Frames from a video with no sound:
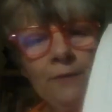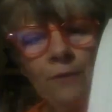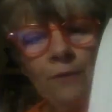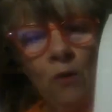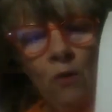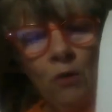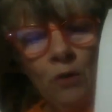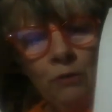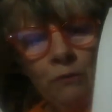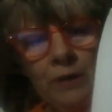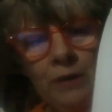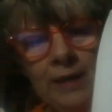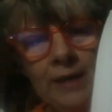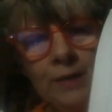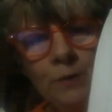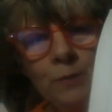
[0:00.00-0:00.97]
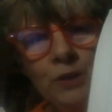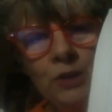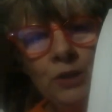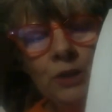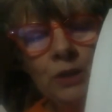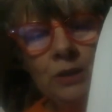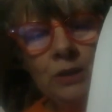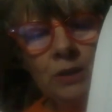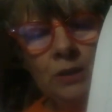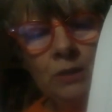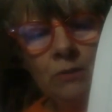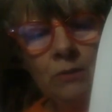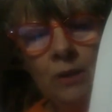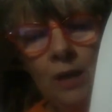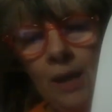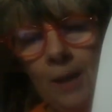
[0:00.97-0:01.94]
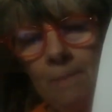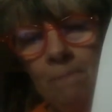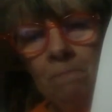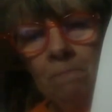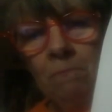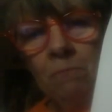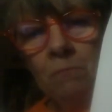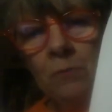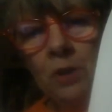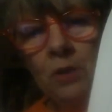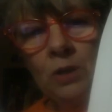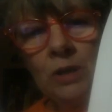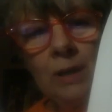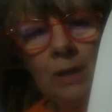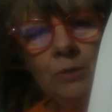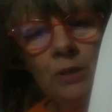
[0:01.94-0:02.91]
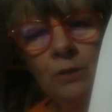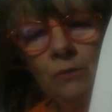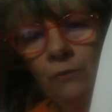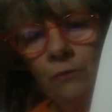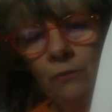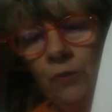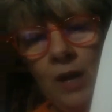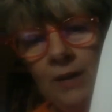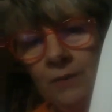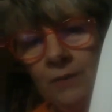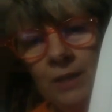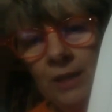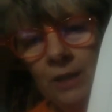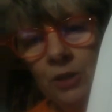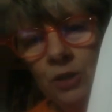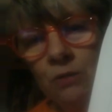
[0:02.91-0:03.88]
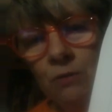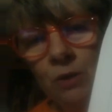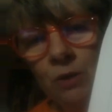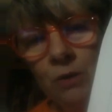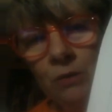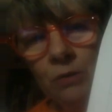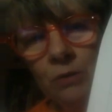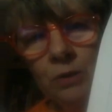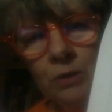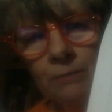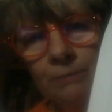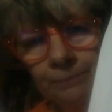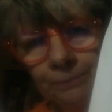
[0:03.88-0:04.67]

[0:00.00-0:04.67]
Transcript: 4 grid, which is good up to 5-6-year-olds.